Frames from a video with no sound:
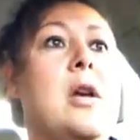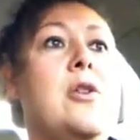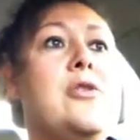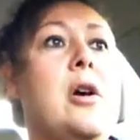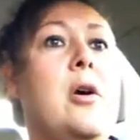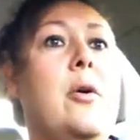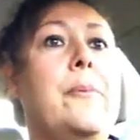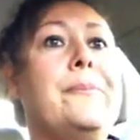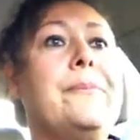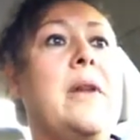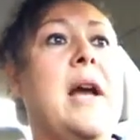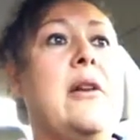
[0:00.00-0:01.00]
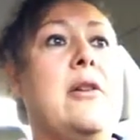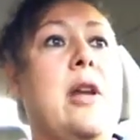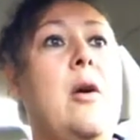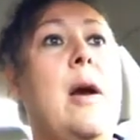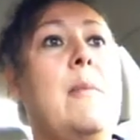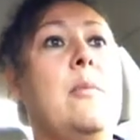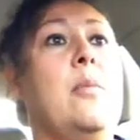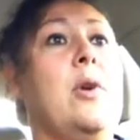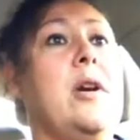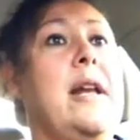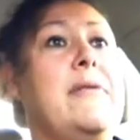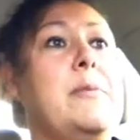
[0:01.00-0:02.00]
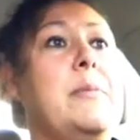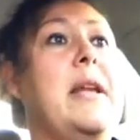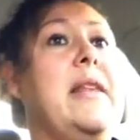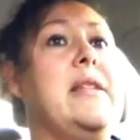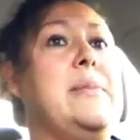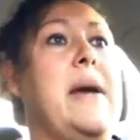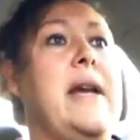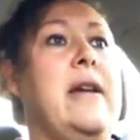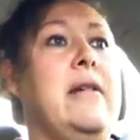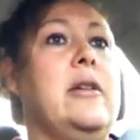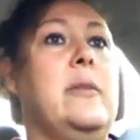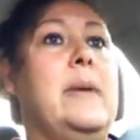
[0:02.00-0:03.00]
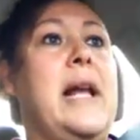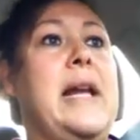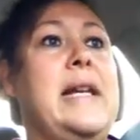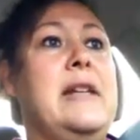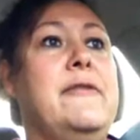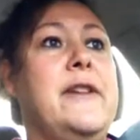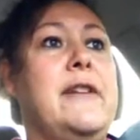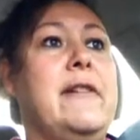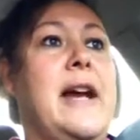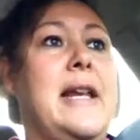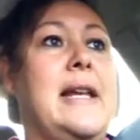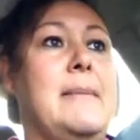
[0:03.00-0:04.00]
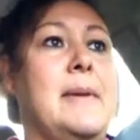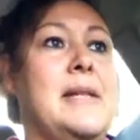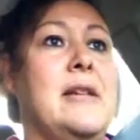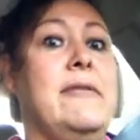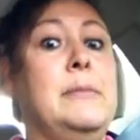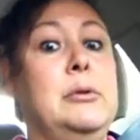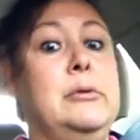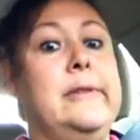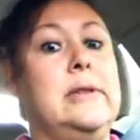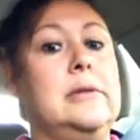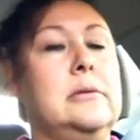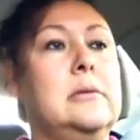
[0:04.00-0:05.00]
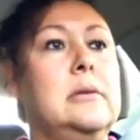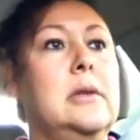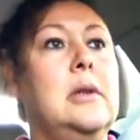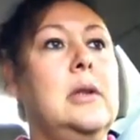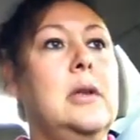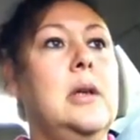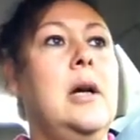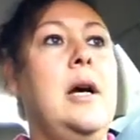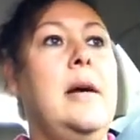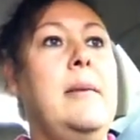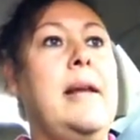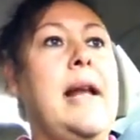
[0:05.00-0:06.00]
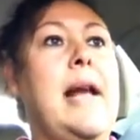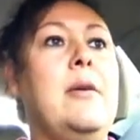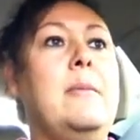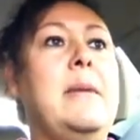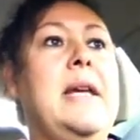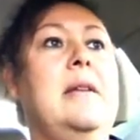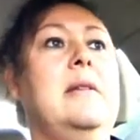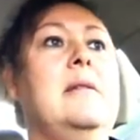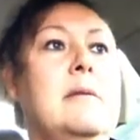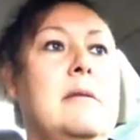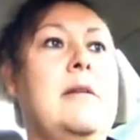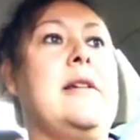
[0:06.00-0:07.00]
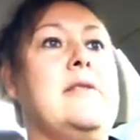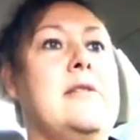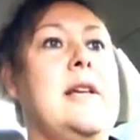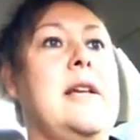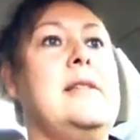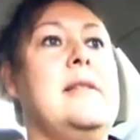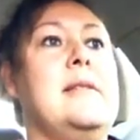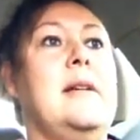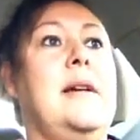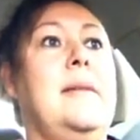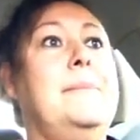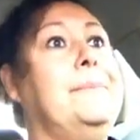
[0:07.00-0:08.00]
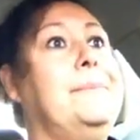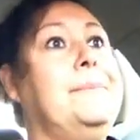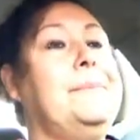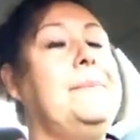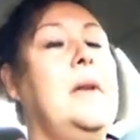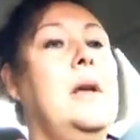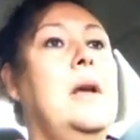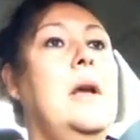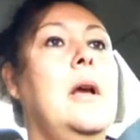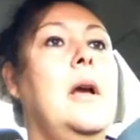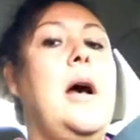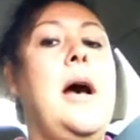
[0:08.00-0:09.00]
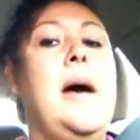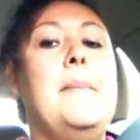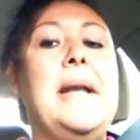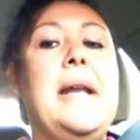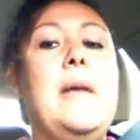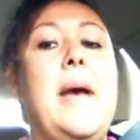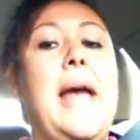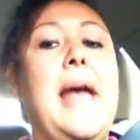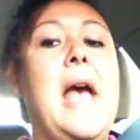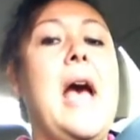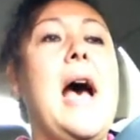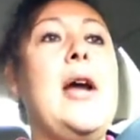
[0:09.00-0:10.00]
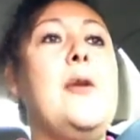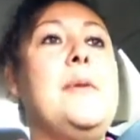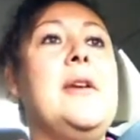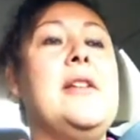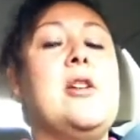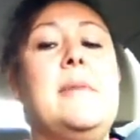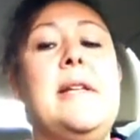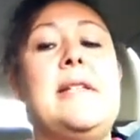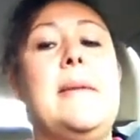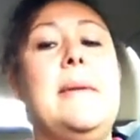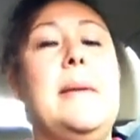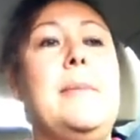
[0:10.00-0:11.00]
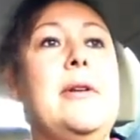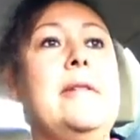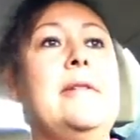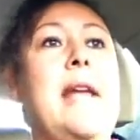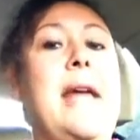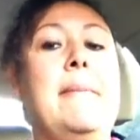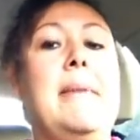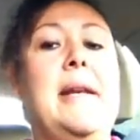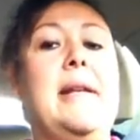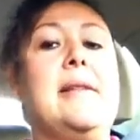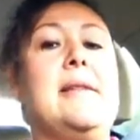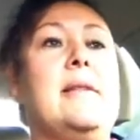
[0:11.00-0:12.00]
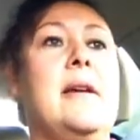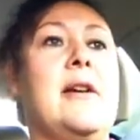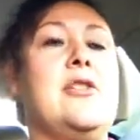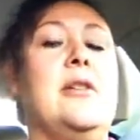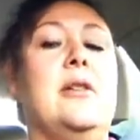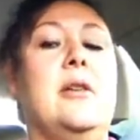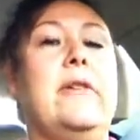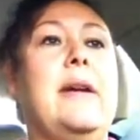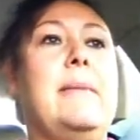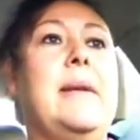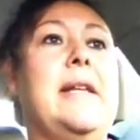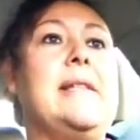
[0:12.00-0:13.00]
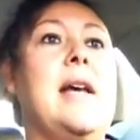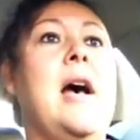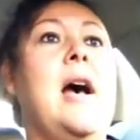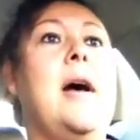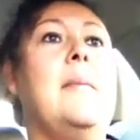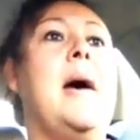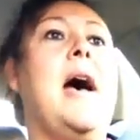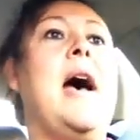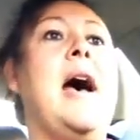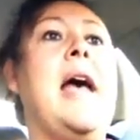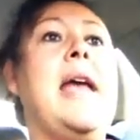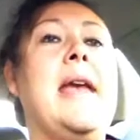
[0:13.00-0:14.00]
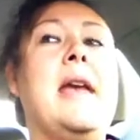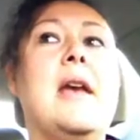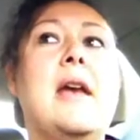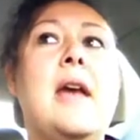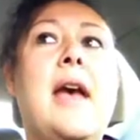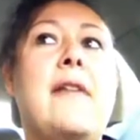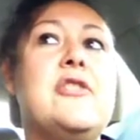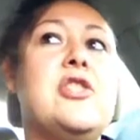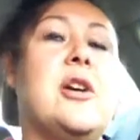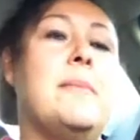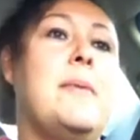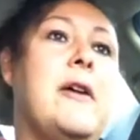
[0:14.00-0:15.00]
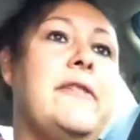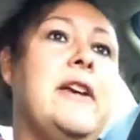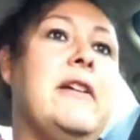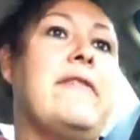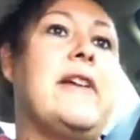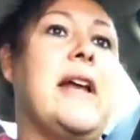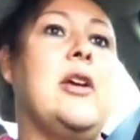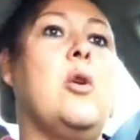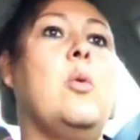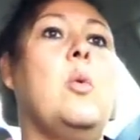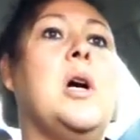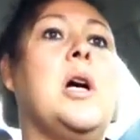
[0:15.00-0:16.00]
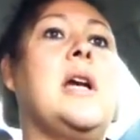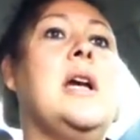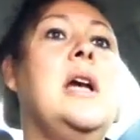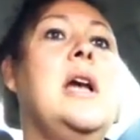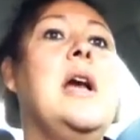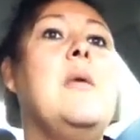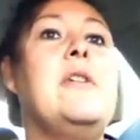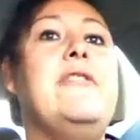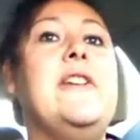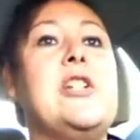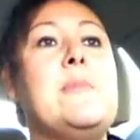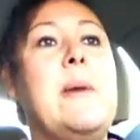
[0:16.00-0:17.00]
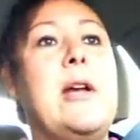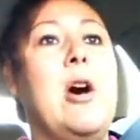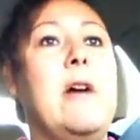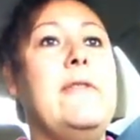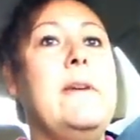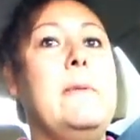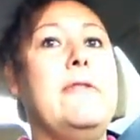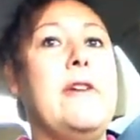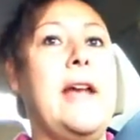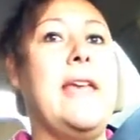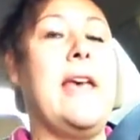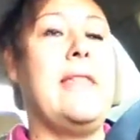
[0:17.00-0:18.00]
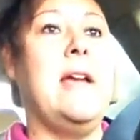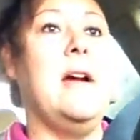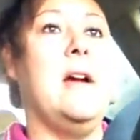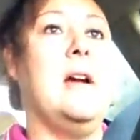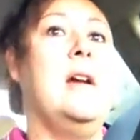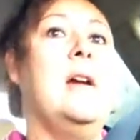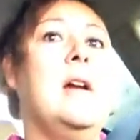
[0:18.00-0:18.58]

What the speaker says: So I don't know. We're gonna have to play this by ear a little bit. I need to figure out how to get myself moving, and I don't mean exercise this time. But anyway, I hope it's coming up on 8 minutes. Actually, a little over 8 minutes. I have to jump off here. I've got to go to work. I want to finish my coffee before I get there.